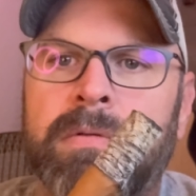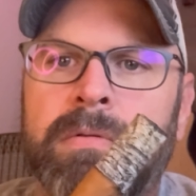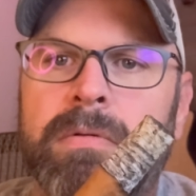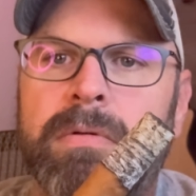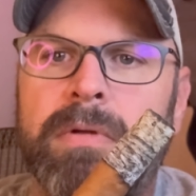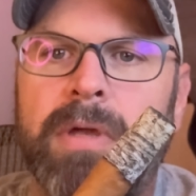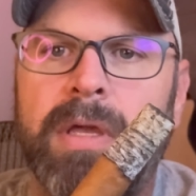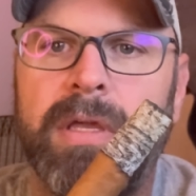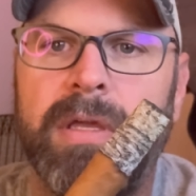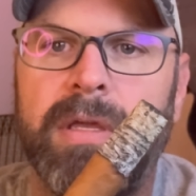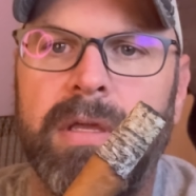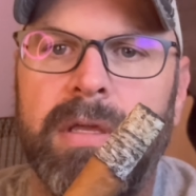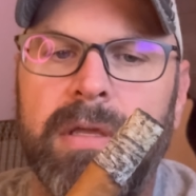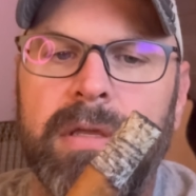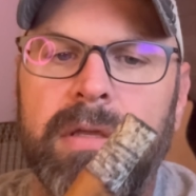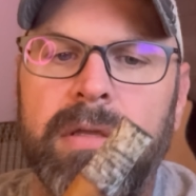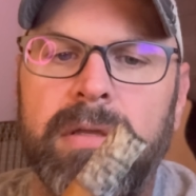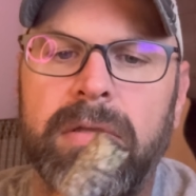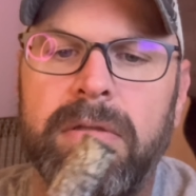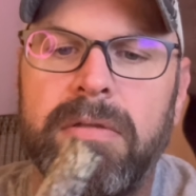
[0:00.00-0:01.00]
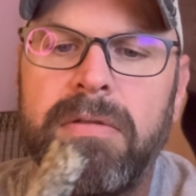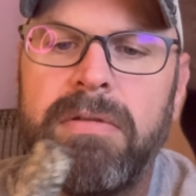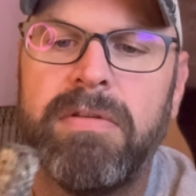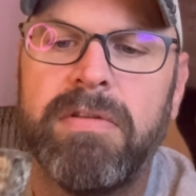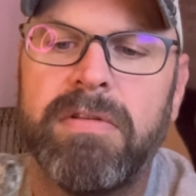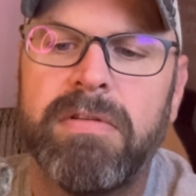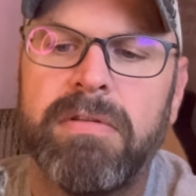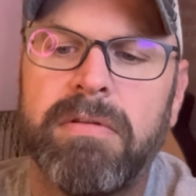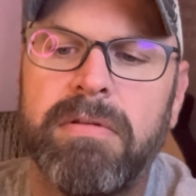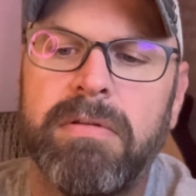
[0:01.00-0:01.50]
and
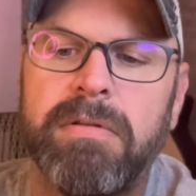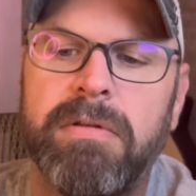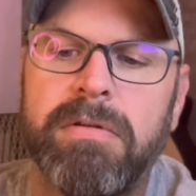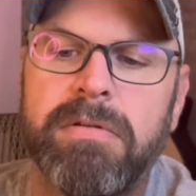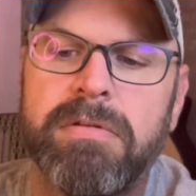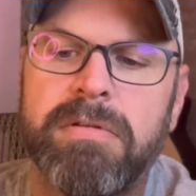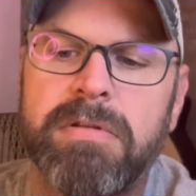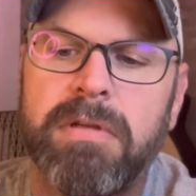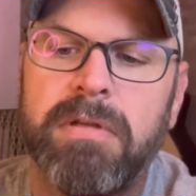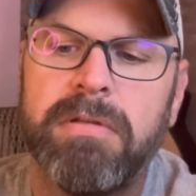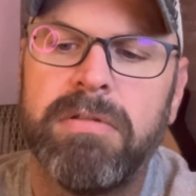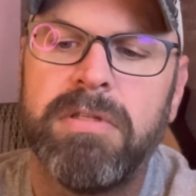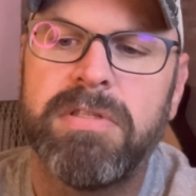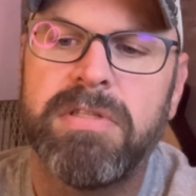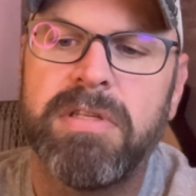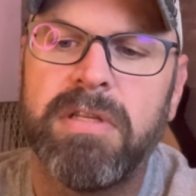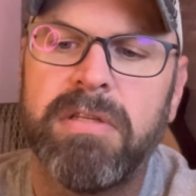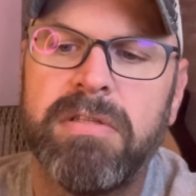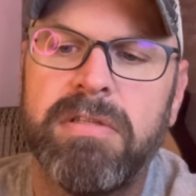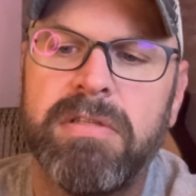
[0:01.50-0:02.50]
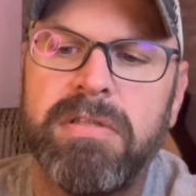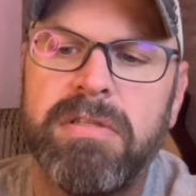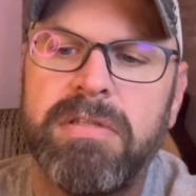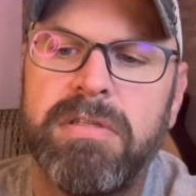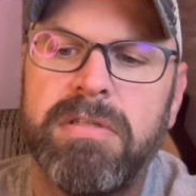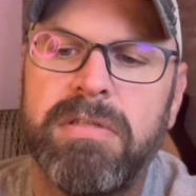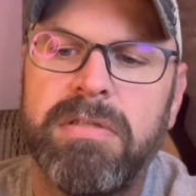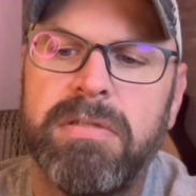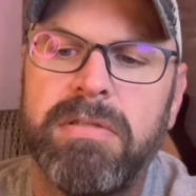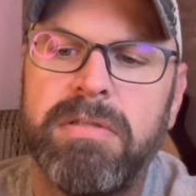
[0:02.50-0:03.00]
there's just a
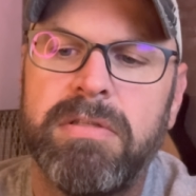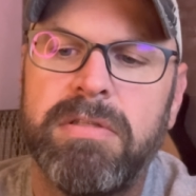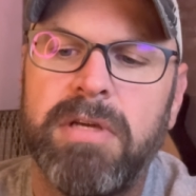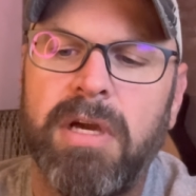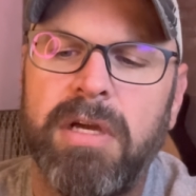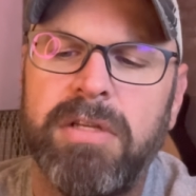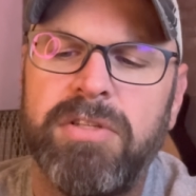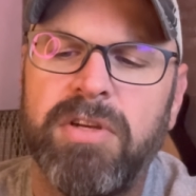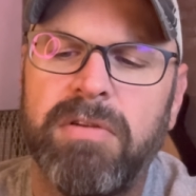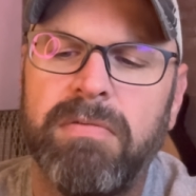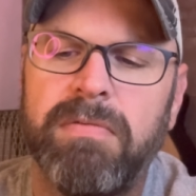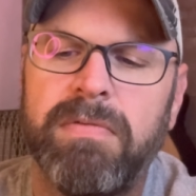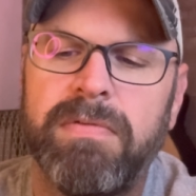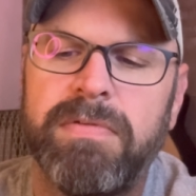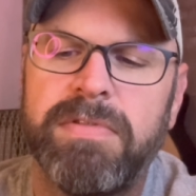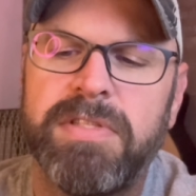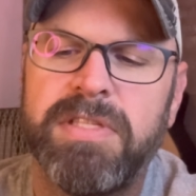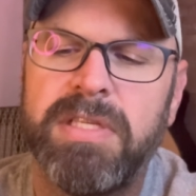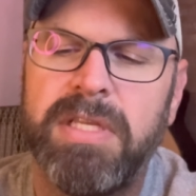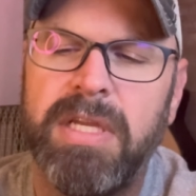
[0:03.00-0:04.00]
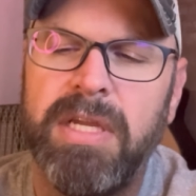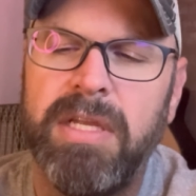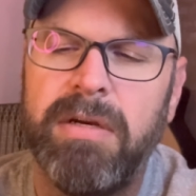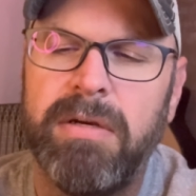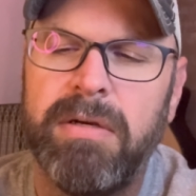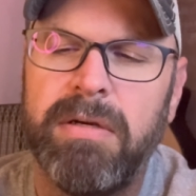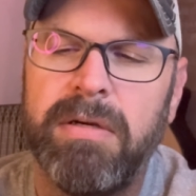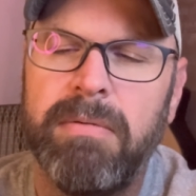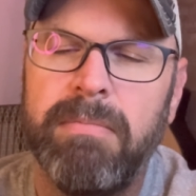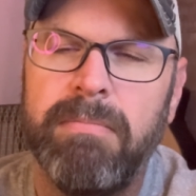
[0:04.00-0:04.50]
touch of
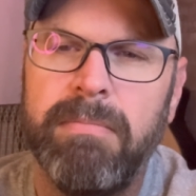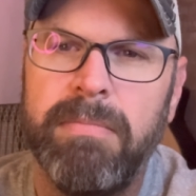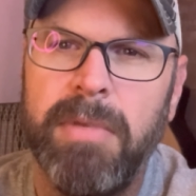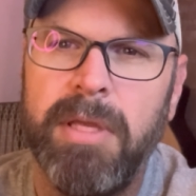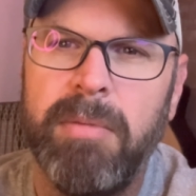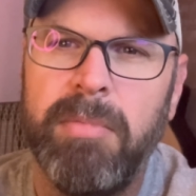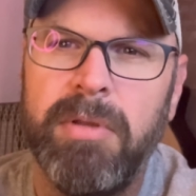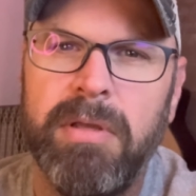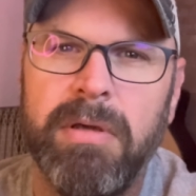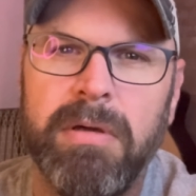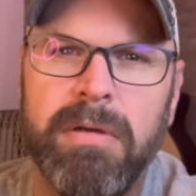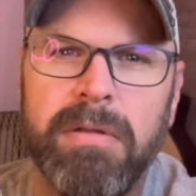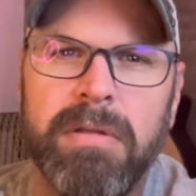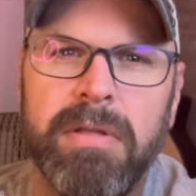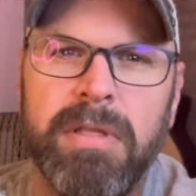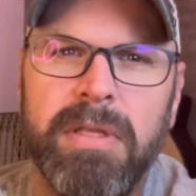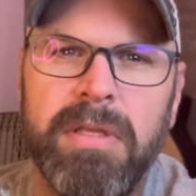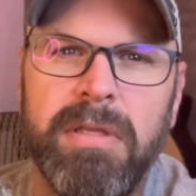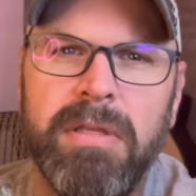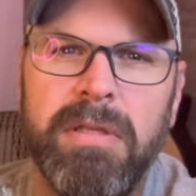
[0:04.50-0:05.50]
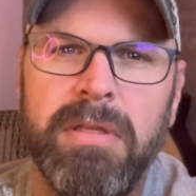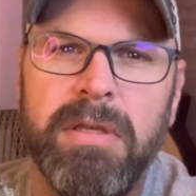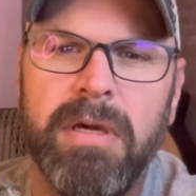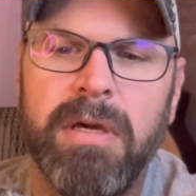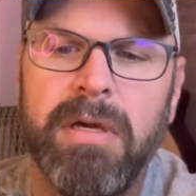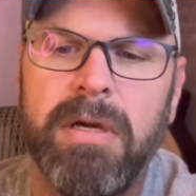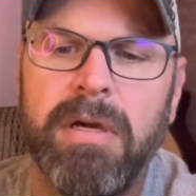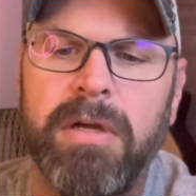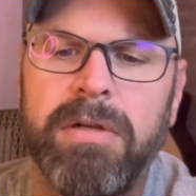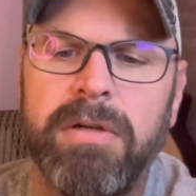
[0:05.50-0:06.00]
cedar maybe on the
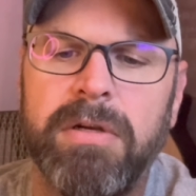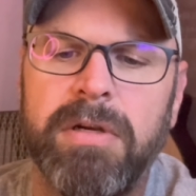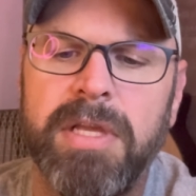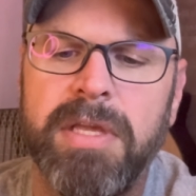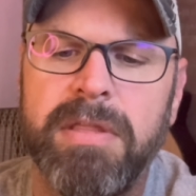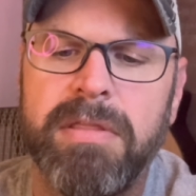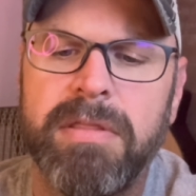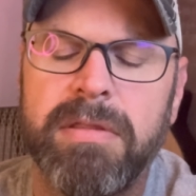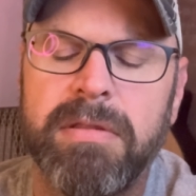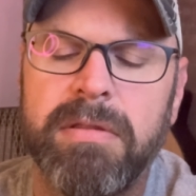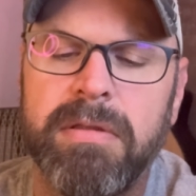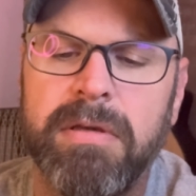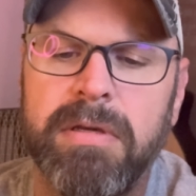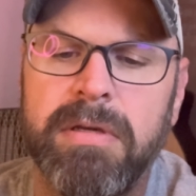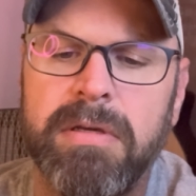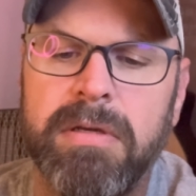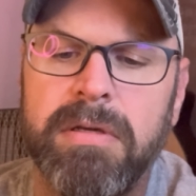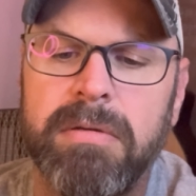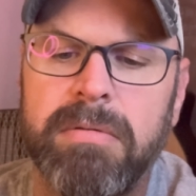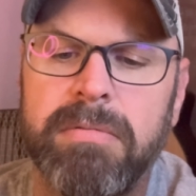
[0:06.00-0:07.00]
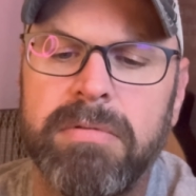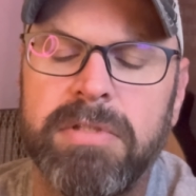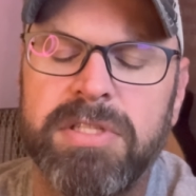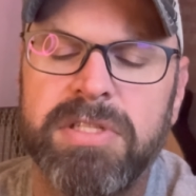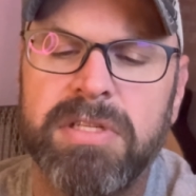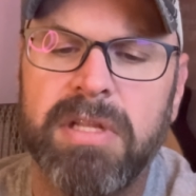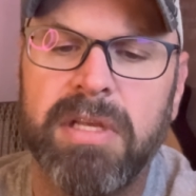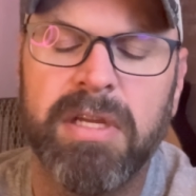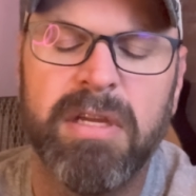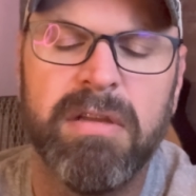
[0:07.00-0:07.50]
underneath, just
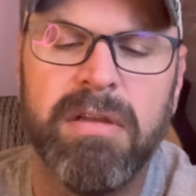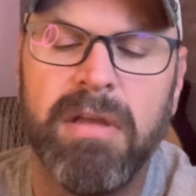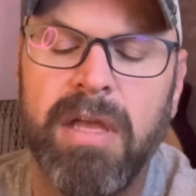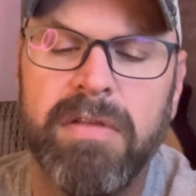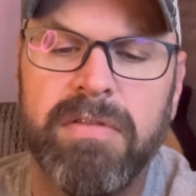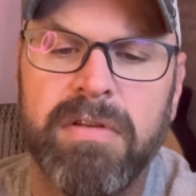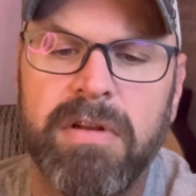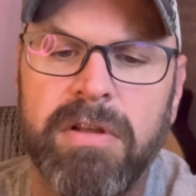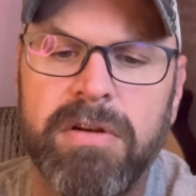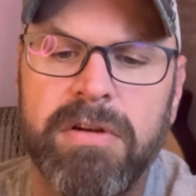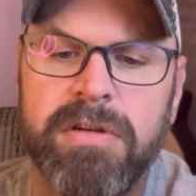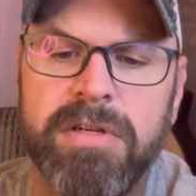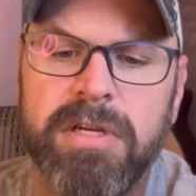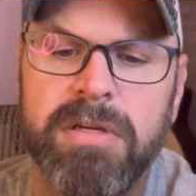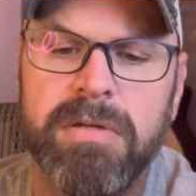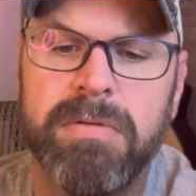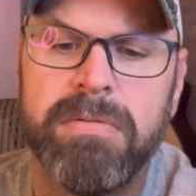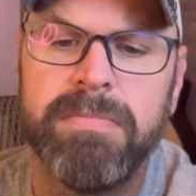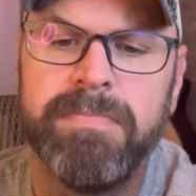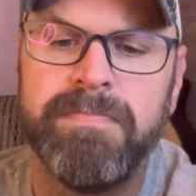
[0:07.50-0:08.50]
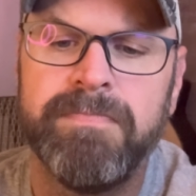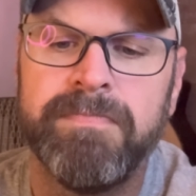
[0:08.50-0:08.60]
like as an undertone.